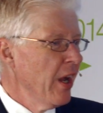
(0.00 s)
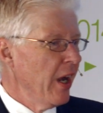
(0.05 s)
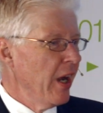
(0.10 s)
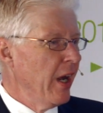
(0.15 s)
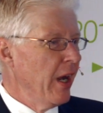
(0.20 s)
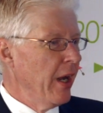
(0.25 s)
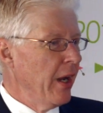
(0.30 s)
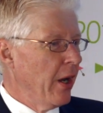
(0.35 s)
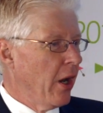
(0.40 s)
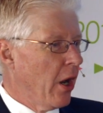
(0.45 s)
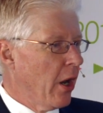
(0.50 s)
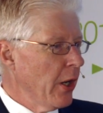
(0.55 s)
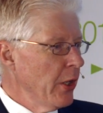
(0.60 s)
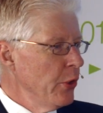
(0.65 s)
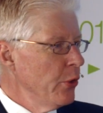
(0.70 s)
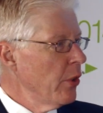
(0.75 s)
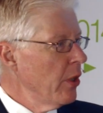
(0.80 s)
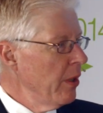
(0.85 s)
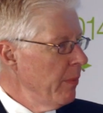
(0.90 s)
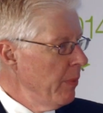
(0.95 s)
Uh, are
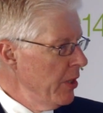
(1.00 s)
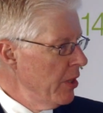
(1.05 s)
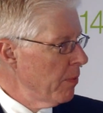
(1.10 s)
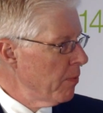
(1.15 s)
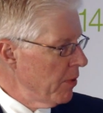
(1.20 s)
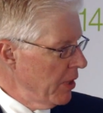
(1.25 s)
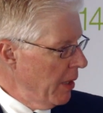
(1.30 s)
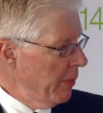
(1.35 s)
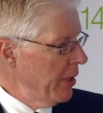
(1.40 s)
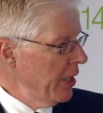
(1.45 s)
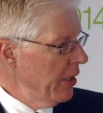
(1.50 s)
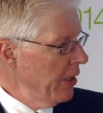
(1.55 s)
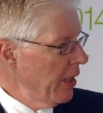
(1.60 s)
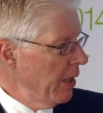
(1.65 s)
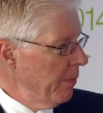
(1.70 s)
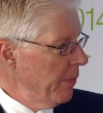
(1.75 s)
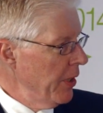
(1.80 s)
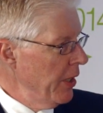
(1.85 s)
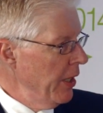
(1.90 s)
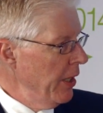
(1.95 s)
you going to be the plumbing
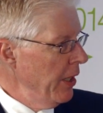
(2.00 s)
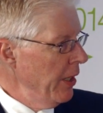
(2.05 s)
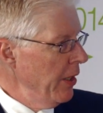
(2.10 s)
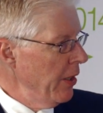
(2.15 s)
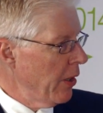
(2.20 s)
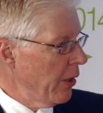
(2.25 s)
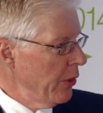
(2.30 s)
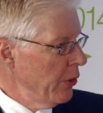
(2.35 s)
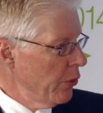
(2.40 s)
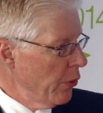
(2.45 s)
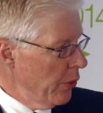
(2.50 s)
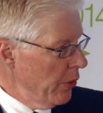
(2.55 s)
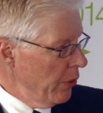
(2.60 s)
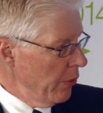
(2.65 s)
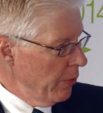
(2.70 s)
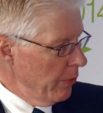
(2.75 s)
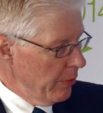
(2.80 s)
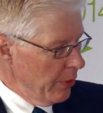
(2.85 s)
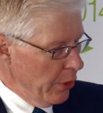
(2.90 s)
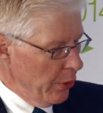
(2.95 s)
company? Are you going
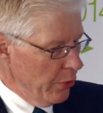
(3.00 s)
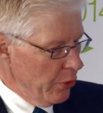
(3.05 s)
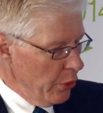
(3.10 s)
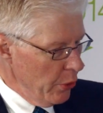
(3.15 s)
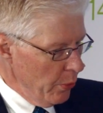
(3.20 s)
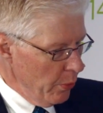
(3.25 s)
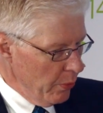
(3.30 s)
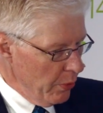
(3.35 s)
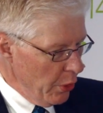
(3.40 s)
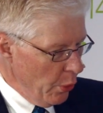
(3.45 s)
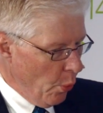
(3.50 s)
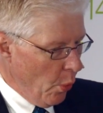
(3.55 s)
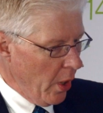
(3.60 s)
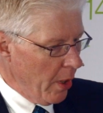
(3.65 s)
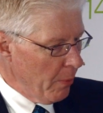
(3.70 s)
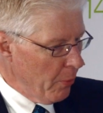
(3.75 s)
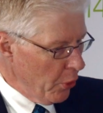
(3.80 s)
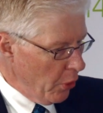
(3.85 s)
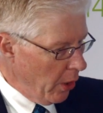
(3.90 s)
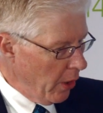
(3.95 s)
to, do, do, do you
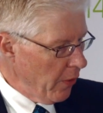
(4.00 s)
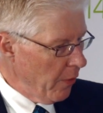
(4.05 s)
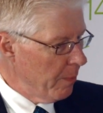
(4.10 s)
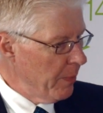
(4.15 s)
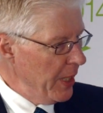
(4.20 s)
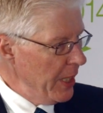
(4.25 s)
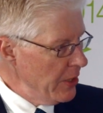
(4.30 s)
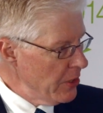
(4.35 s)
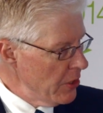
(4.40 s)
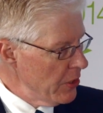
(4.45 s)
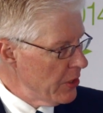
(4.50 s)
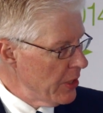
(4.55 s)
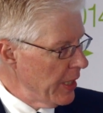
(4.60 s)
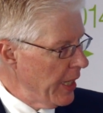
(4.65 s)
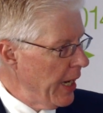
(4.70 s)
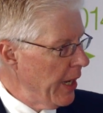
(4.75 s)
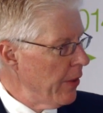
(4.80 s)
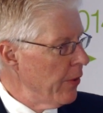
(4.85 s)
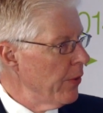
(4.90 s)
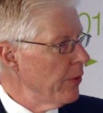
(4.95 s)
want to put all the pieces
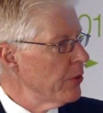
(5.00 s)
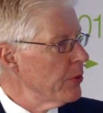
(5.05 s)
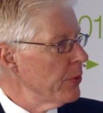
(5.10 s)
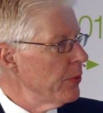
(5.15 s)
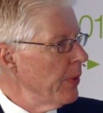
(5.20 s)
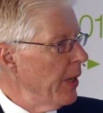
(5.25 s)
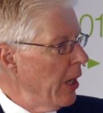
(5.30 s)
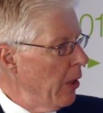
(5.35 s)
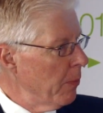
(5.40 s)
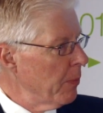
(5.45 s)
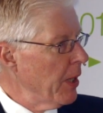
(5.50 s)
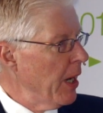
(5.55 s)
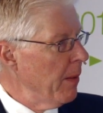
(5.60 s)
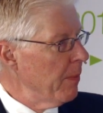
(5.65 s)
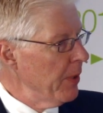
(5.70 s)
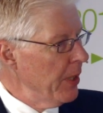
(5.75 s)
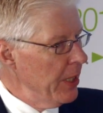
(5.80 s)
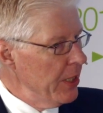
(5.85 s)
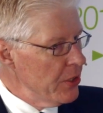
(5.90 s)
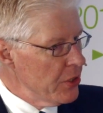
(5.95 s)
together to help
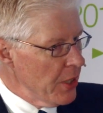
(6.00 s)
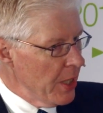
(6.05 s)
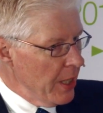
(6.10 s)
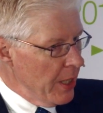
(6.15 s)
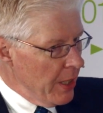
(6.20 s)
companies